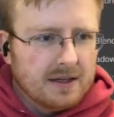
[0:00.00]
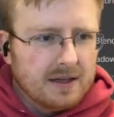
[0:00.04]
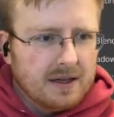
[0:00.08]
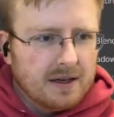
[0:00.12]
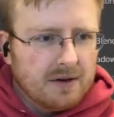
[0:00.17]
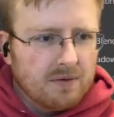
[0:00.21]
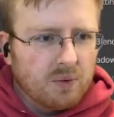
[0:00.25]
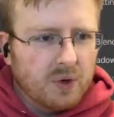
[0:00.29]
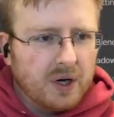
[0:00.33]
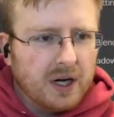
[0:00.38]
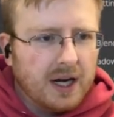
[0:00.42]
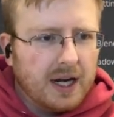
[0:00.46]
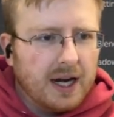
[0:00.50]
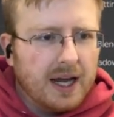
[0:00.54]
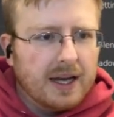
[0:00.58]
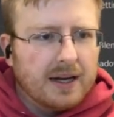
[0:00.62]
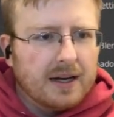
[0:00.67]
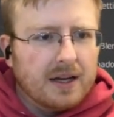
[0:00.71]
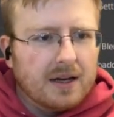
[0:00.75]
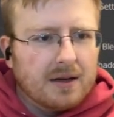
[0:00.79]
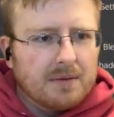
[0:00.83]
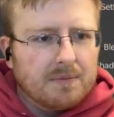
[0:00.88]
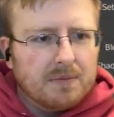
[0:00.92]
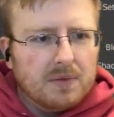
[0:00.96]
We're gonna
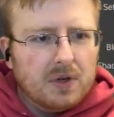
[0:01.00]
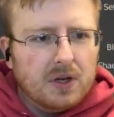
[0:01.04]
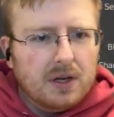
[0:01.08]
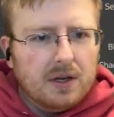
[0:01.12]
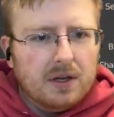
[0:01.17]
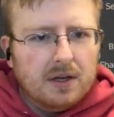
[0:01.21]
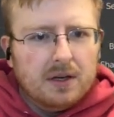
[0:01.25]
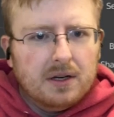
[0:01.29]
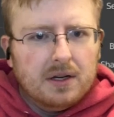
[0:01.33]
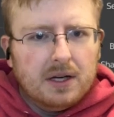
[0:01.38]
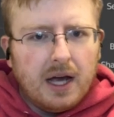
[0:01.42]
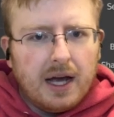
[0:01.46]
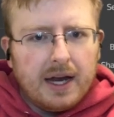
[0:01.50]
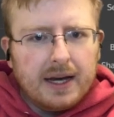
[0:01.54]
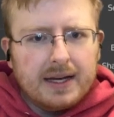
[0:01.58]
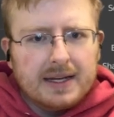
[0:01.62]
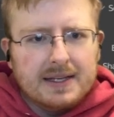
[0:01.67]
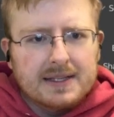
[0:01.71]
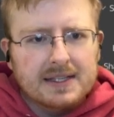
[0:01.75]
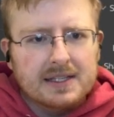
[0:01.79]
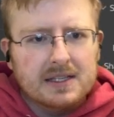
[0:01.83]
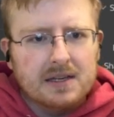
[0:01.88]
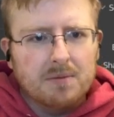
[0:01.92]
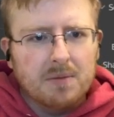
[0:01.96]
end up
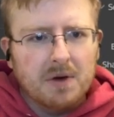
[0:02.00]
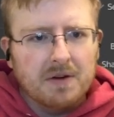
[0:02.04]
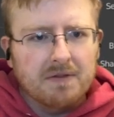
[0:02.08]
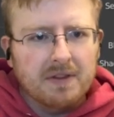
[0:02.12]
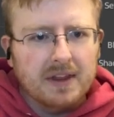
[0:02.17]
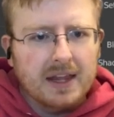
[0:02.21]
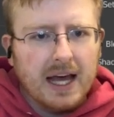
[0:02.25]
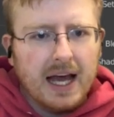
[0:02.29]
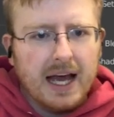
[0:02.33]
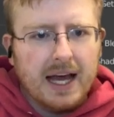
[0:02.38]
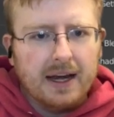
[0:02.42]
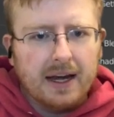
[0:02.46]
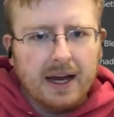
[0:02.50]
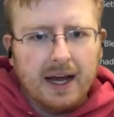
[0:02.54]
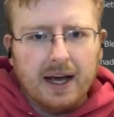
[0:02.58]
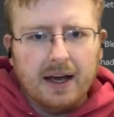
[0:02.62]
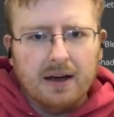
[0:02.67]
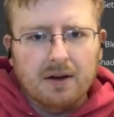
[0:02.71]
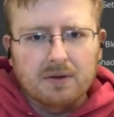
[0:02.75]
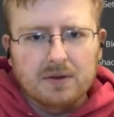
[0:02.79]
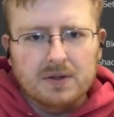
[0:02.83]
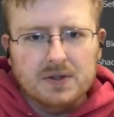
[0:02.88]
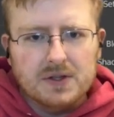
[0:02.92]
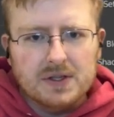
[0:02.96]
cutting some of that
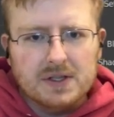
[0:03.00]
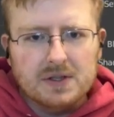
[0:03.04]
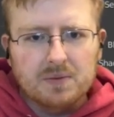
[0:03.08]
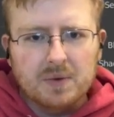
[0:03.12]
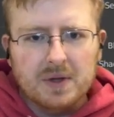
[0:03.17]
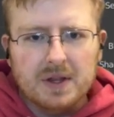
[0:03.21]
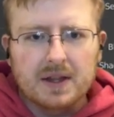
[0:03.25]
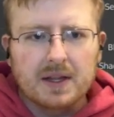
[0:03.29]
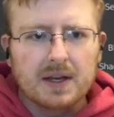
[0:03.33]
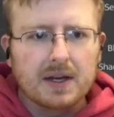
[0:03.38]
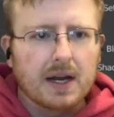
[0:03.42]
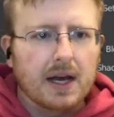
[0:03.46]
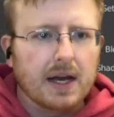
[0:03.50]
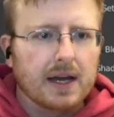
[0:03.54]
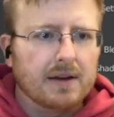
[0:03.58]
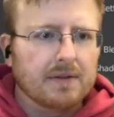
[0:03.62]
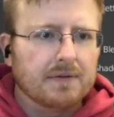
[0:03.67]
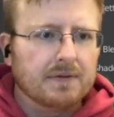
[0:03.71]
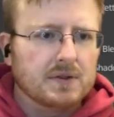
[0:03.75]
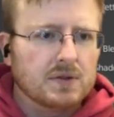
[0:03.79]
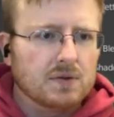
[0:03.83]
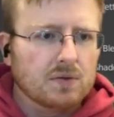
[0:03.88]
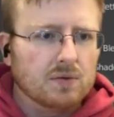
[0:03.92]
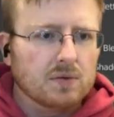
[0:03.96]
out just with the
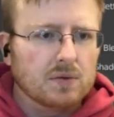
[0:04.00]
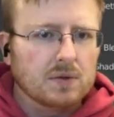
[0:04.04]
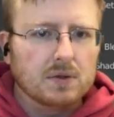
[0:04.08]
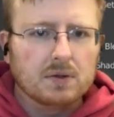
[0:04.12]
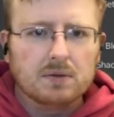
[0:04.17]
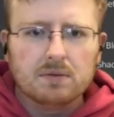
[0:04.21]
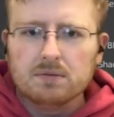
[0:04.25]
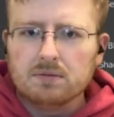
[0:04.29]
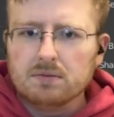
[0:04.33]
knife tool.